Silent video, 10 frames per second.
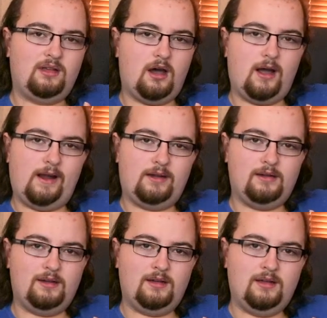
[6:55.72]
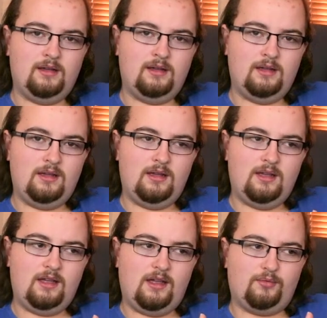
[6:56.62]
guide.
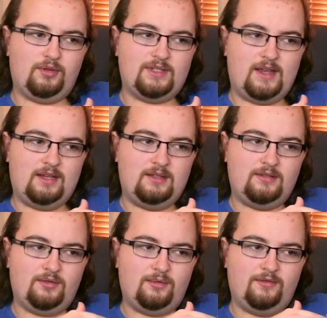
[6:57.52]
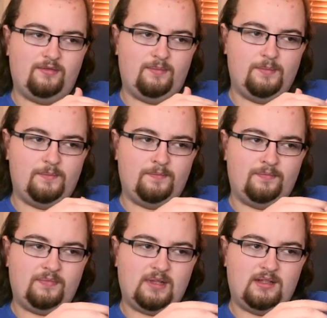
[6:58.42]
It was a sort of
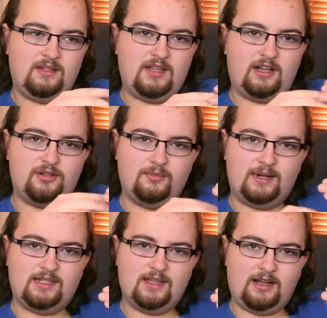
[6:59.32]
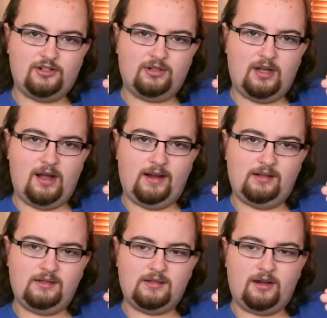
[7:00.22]
section by section guide.
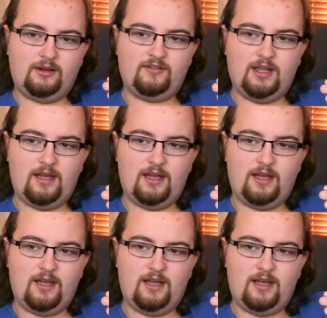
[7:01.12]
So if you